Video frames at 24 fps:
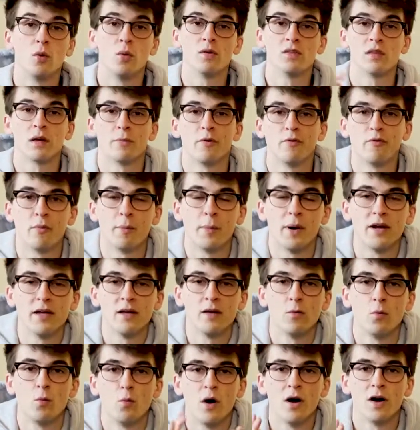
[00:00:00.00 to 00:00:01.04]
what's up
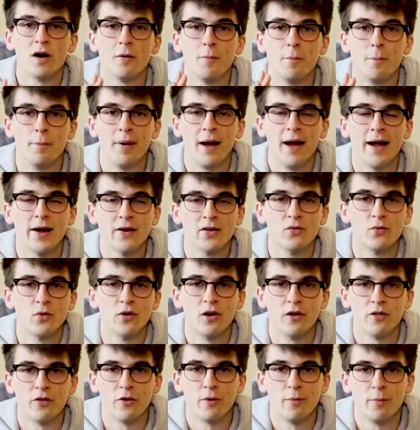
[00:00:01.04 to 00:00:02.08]
everybody? Welcome back to
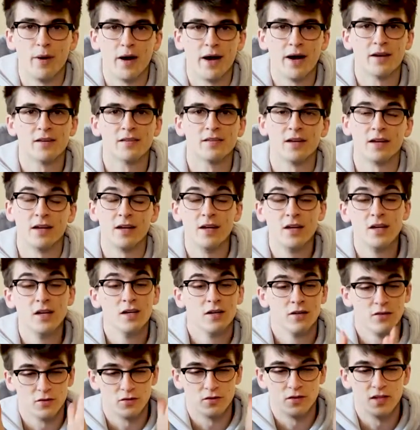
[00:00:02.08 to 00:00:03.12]
another unboxing.
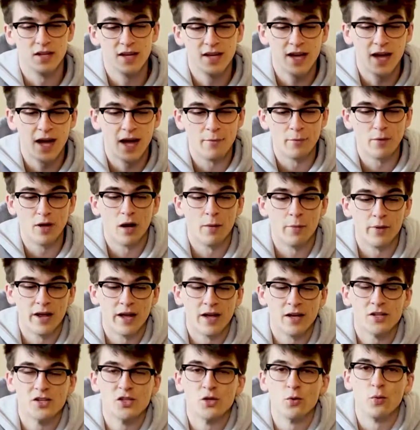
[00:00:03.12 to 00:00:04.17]
So today I'm coming
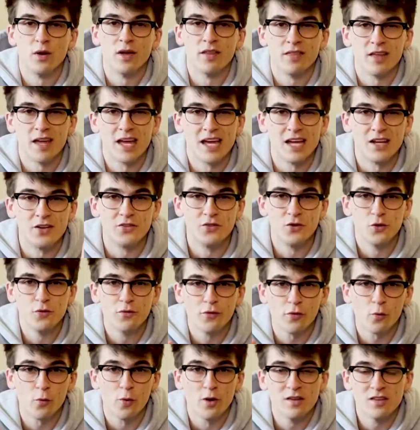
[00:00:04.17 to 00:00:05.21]
at you with a
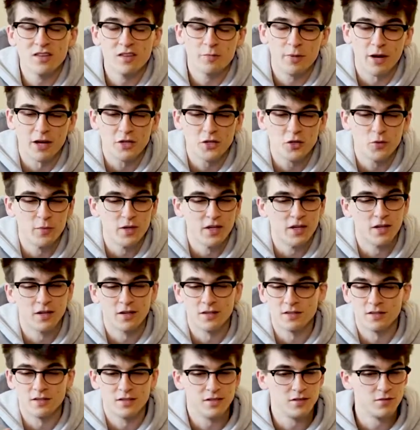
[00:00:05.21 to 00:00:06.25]
2-for-1 special
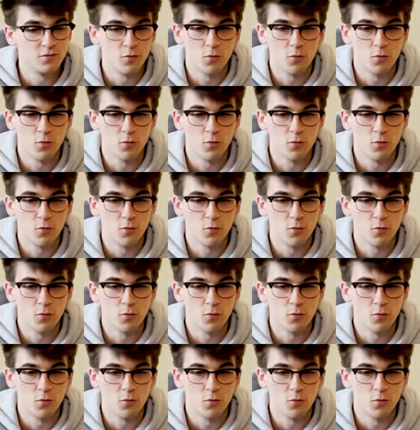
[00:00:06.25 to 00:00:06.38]
because